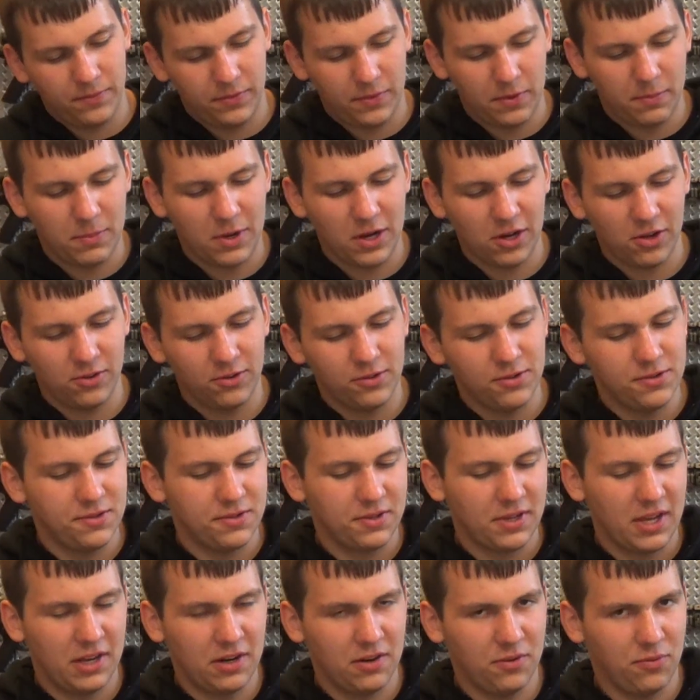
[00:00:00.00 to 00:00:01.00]
The buckle
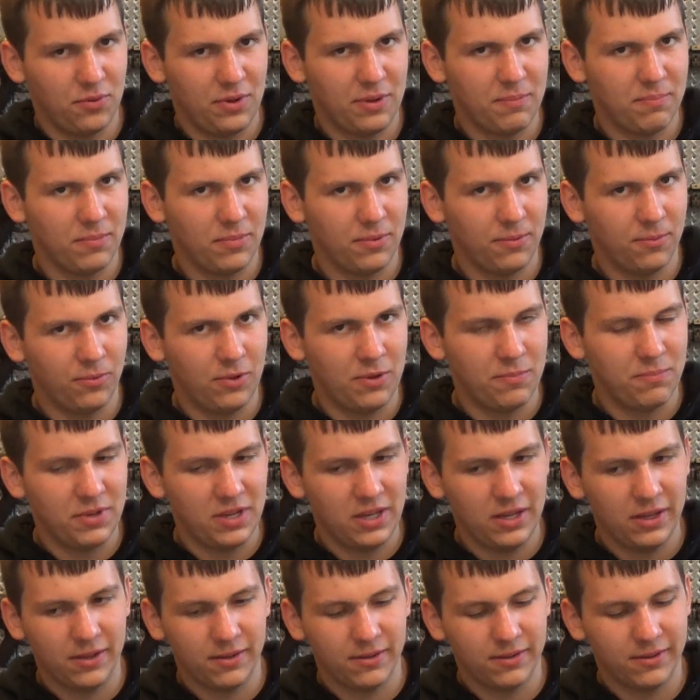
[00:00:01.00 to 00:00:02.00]
is kind of
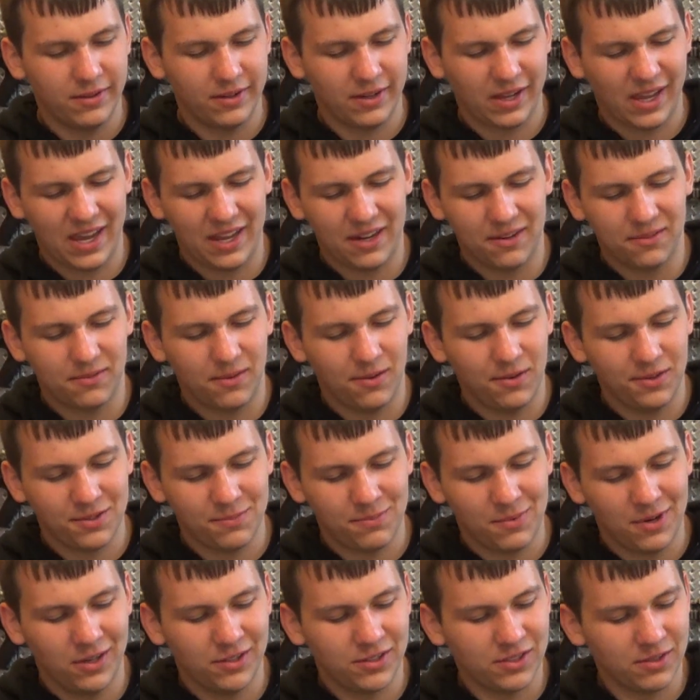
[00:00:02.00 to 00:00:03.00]
wimpy. It kind of falls
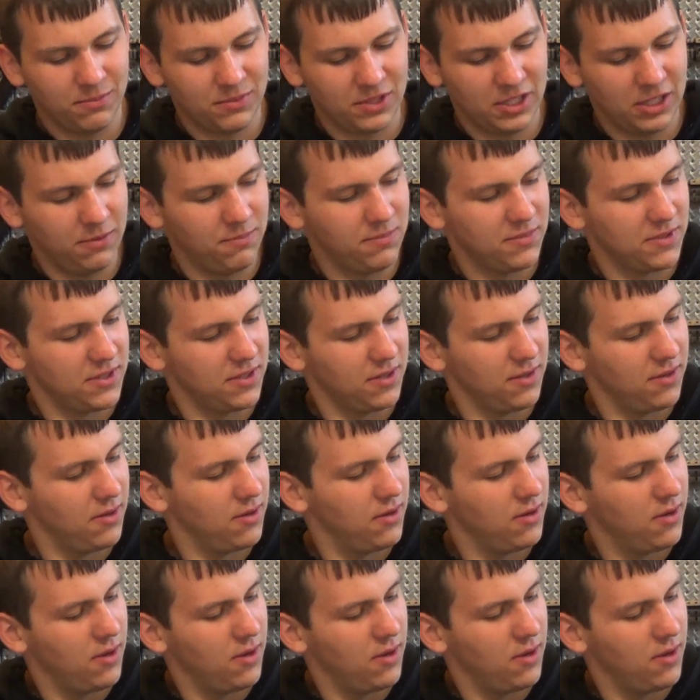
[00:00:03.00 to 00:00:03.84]
apart sometimes.